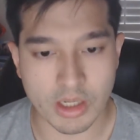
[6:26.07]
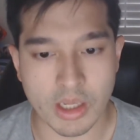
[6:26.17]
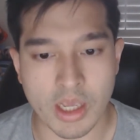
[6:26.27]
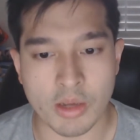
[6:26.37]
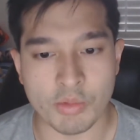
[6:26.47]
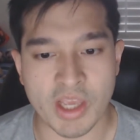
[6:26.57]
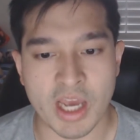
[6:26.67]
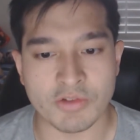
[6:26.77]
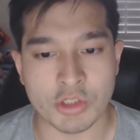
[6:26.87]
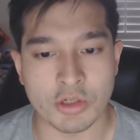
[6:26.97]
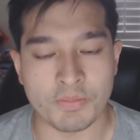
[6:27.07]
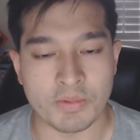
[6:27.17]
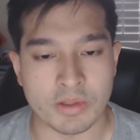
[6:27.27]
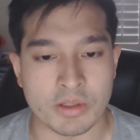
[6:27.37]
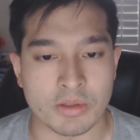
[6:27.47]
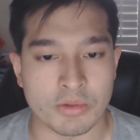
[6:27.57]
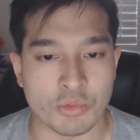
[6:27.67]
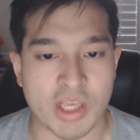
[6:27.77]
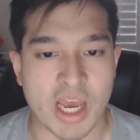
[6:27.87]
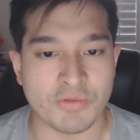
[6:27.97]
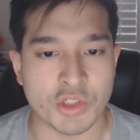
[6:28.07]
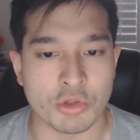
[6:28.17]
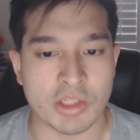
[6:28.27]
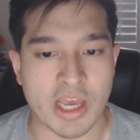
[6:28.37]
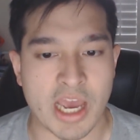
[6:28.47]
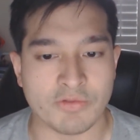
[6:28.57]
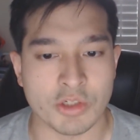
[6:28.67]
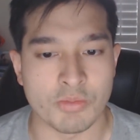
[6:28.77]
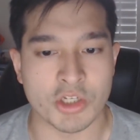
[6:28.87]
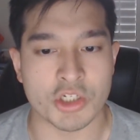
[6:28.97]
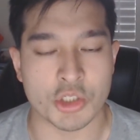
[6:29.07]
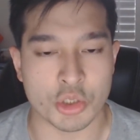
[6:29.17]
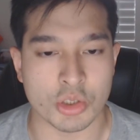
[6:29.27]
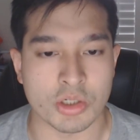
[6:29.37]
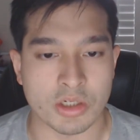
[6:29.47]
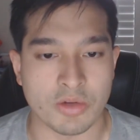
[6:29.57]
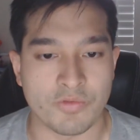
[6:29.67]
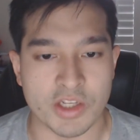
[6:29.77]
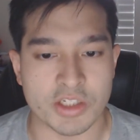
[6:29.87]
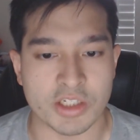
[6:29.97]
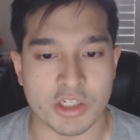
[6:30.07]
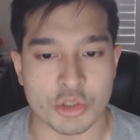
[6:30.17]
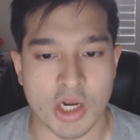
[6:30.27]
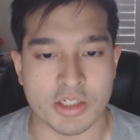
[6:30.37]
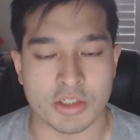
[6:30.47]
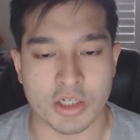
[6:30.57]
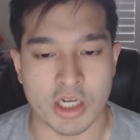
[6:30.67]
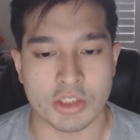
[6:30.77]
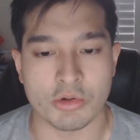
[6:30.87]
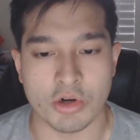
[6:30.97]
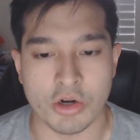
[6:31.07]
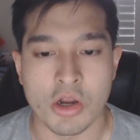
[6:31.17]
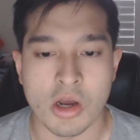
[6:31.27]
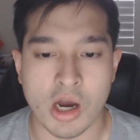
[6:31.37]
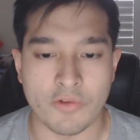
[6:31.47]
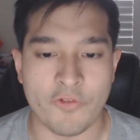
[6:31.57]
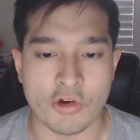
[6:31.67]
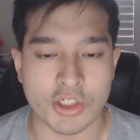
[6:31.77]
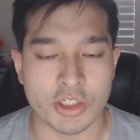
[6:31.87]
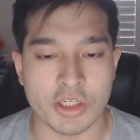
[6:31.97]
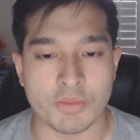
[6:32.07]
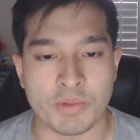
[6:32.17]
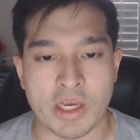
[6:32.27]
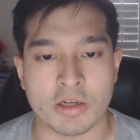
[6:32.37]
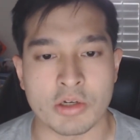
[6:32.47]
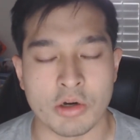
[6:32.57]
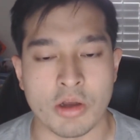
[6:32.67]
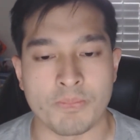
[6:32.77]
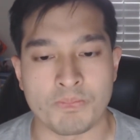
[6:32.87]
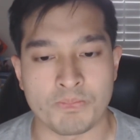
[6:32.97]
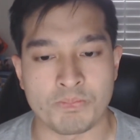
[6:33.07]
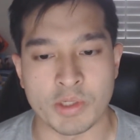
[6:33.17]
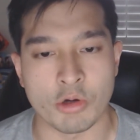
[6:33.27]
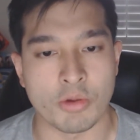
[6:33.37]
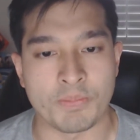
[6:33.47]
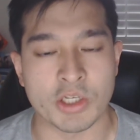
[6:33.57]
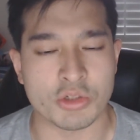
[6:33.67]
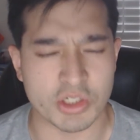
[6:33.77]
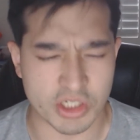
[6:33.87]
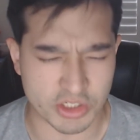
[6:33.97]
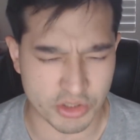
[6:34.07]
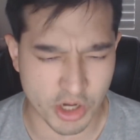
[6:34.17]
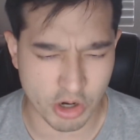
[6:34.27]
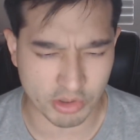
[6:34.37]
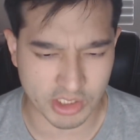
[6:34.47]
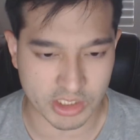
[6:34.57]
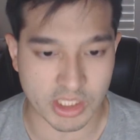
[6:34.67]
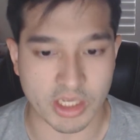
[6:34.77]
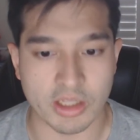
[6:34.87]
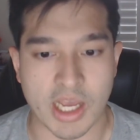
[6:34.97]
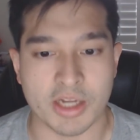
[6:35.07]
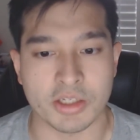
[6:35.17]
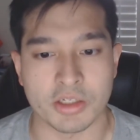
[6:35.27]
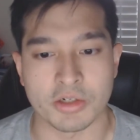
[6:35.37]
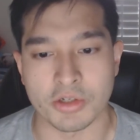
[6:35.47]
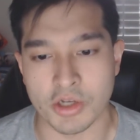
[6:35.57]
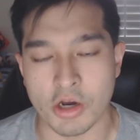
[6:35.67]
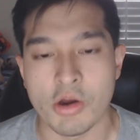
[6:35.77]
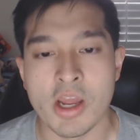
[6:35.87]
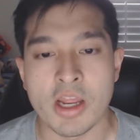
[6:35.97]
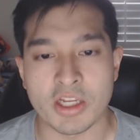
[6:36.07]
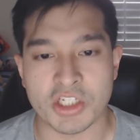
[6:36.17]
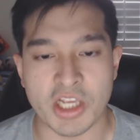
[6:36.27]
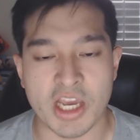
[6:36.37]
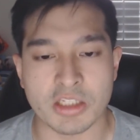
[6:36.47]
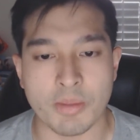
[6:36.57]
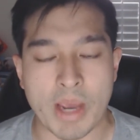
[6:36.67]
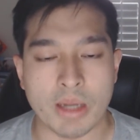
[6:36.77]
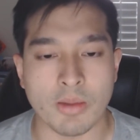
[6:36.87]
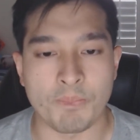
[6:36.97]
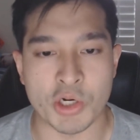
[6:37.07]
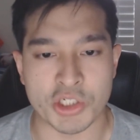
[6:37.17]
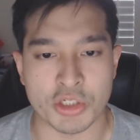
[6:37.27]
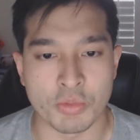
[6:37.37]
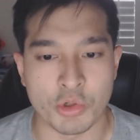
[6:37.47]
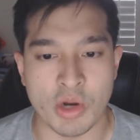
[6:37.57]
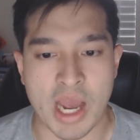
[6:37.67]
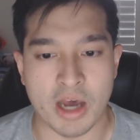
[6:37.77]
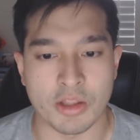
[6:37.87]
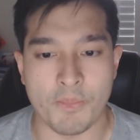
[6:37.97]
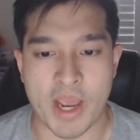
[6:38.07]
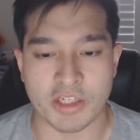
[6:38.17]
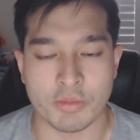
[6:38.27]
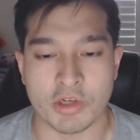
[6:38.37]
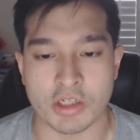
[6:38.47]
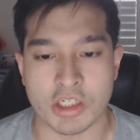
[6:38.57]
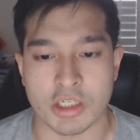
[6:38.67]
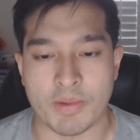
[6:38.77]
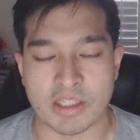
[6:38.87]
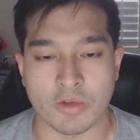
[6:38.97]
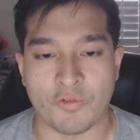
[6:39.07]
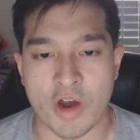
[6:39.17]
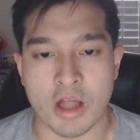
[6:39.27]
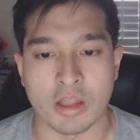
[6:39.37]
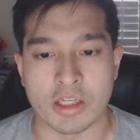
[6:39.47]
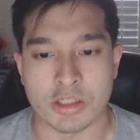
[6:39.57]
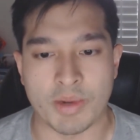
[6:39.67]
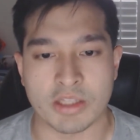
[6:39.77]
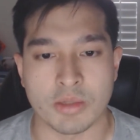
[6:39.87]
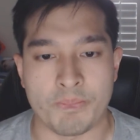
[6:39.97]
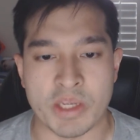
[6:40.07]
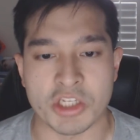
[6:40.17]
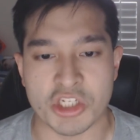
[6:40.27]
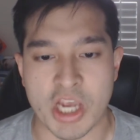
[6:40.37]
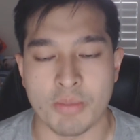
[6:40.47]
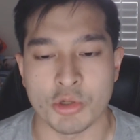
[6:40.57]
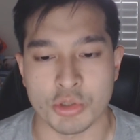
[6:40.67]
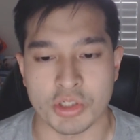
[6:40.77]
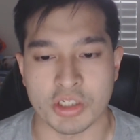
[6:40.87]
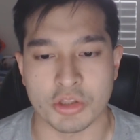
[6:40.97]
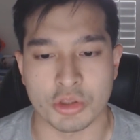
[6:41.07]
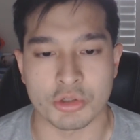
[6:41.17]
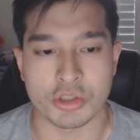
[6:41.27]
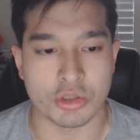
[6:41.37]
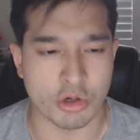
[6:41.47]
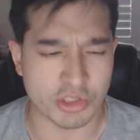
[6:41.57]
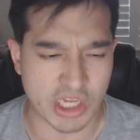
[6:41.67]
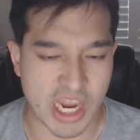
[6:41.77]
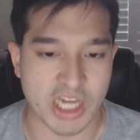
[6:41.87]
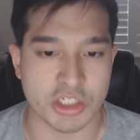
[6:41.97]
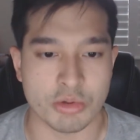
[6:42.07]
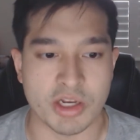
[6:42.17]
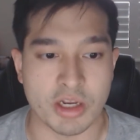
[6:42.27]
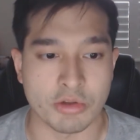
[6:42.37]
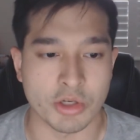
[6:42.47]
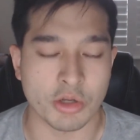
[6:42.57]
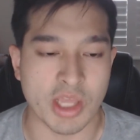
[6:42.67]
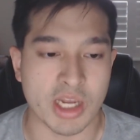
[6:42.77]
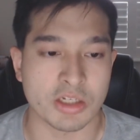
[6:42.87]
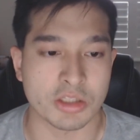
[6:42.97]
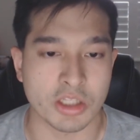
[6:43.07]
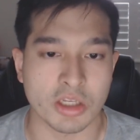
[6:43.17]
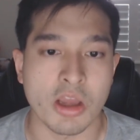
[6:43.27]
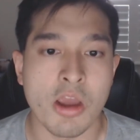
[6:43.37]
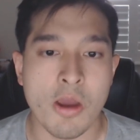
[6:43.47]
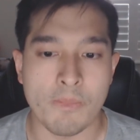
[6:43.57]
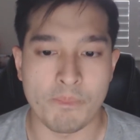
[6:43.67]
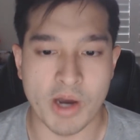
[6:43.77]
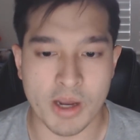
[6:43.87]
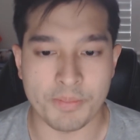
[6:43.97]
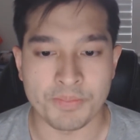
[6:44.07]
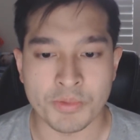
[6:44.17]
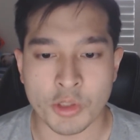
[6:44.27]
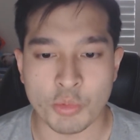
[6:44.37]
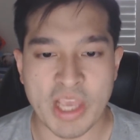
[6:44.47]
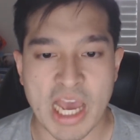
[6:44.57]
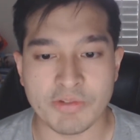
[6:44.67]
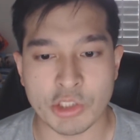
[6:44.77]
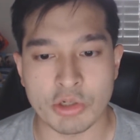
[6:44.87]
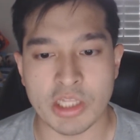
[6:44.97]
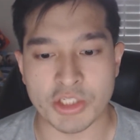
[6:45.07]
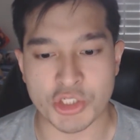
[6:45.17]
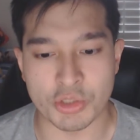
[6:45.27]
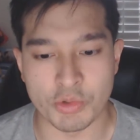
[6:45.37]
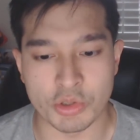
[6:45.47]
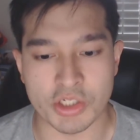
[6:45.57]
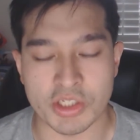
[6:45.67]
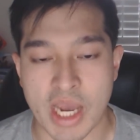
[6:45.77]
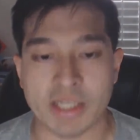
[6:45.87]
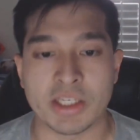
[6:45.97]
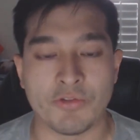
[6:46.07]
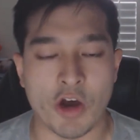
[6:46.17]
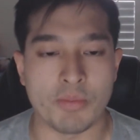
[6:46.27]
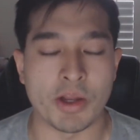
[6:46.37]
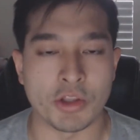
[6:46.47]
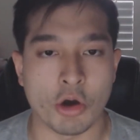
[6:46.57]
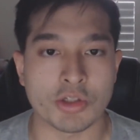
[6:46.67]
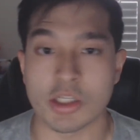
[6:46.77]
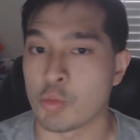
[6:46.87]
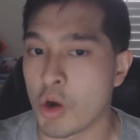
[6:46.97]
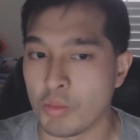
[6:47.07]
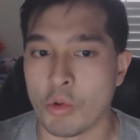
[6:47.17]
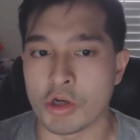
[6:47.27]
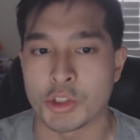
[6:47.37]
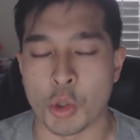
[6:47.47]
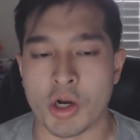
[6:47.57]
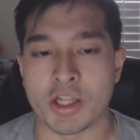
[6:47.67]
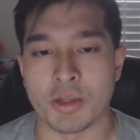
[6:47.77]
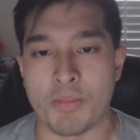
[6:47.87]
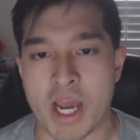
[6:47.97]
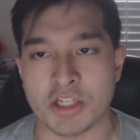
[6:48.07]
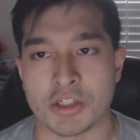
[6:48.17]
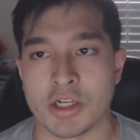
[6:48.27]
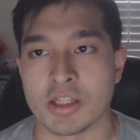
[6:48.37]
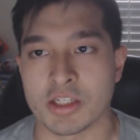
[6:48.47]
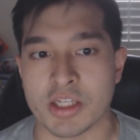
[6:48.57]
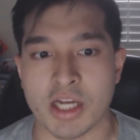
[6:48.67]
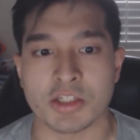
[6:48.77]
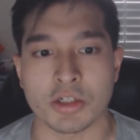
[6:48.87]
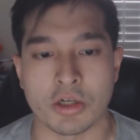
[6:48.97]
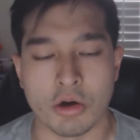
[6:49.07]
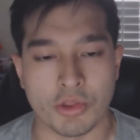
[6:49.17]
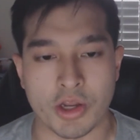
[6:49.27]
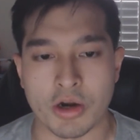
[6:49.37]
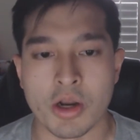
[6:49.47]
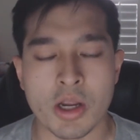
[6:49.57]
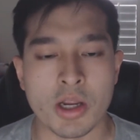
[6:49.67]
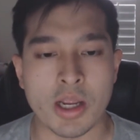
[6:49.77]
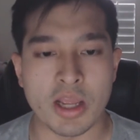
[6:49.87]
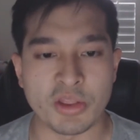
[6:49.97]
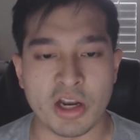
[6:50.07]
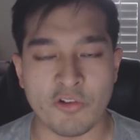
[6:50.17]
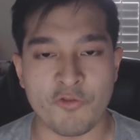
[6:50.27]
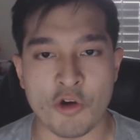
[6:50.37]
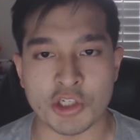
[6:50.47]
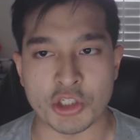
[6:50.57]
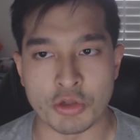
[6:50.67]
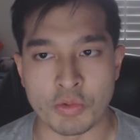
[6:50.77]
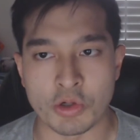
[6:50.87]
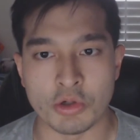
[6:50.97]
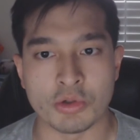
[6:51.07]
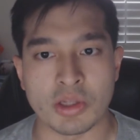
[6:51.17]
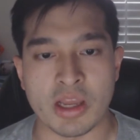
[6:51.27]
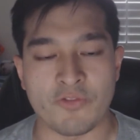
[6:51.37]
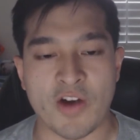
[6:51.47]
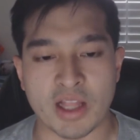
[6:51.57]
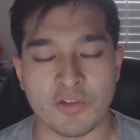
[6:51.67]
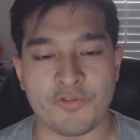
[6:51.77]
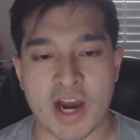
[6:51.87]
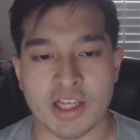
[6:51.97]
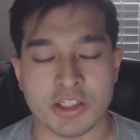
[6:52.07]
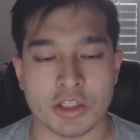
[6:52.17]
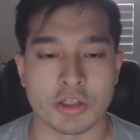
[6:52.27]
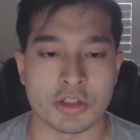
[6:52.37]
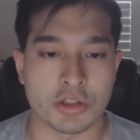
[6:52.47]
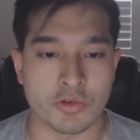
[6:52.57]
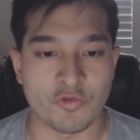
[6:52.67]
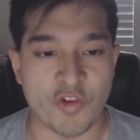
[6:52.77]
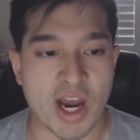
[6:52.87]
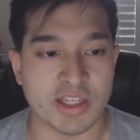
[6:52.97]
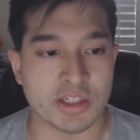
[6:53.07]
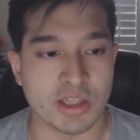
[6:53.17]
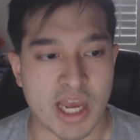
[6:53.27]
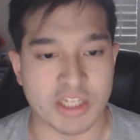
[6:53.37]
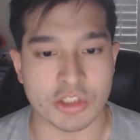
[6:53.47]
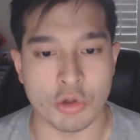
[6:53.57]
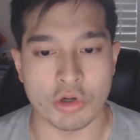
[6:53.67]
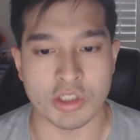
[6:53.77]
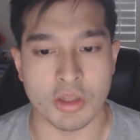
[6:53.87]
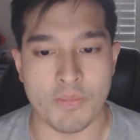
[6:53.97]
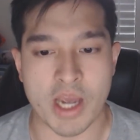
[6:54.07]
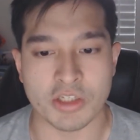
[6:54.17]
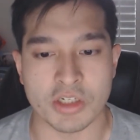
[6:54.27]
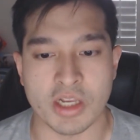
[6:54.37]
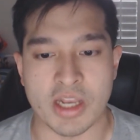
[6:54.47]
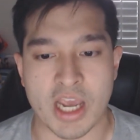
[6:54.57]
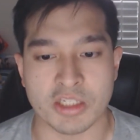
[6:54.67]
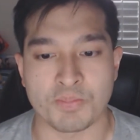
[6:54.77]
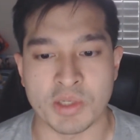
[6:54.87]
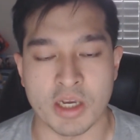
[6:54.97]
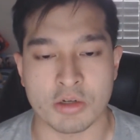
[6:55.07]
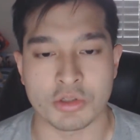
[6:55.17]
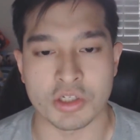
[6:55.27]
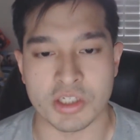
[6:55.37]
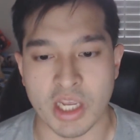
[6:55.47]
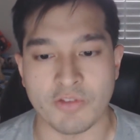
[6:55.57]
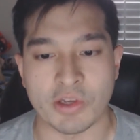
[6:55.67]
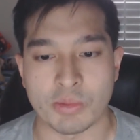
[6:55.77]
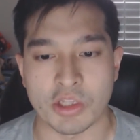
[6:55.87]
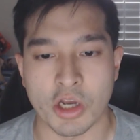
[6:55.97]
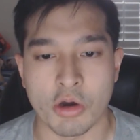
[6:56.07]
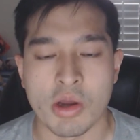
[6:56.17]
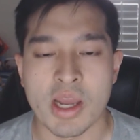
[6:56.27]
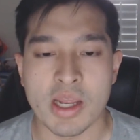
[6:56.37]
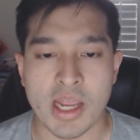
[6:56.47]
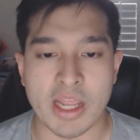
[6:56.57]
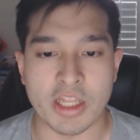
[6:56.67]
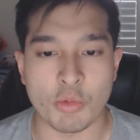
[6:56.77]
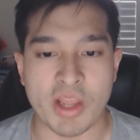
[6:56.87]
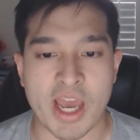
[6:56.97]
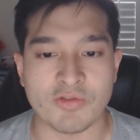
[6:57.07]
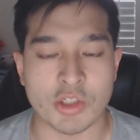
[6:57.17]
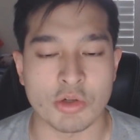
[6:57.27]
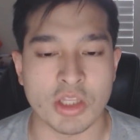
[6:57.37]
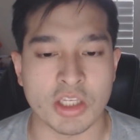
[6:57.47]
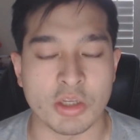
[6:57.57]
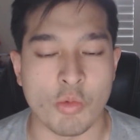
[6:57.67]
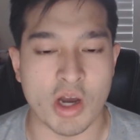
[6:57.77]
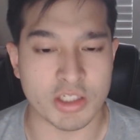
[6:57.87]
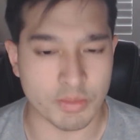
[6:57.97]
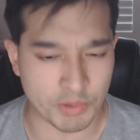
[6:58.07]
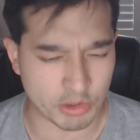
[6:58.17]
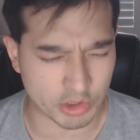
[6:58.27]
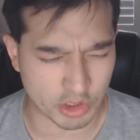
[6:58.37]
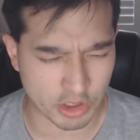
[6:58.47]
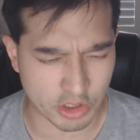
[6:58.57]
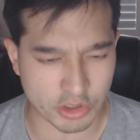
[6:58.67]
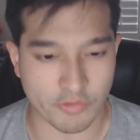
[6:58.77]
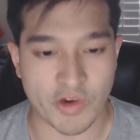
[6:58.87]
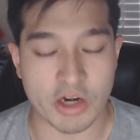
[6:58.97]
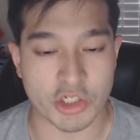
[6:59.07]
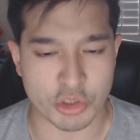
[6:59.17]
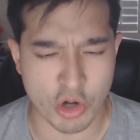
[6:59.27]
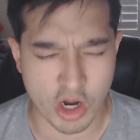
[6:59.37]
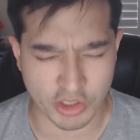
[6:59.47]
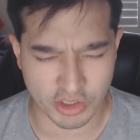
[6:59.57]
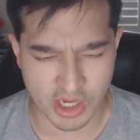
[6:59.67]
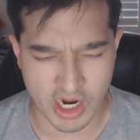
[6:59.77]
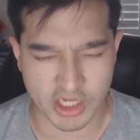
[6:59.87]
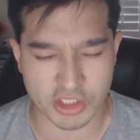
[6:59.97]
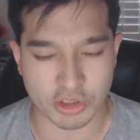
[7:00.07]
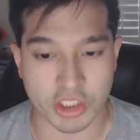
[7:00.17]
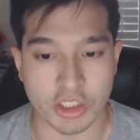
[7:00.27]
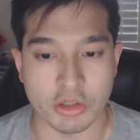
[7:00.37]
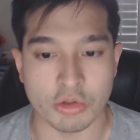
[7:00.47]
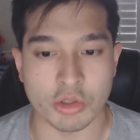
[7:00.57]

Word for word: And we have to, we have to that after much convincing and tries to talk to her, unfortunately, Beako and or Beatrice says, no, get the hell out of here, you know? She ends up having to push Subaru out of the mansion because it's about to fall. It's about to be in shambles or it's going to th- throw into ashes right now, you know, that kind of thing. But we had to that Subaru does not give up and notices one more door in the mansion and decides to go there. And therefore, Subaru finally finds the finds the last door to the mansion and asks Beako to save him, you know? And then we have to that he wants to be with her. You're very strong. You're nice. You're cute.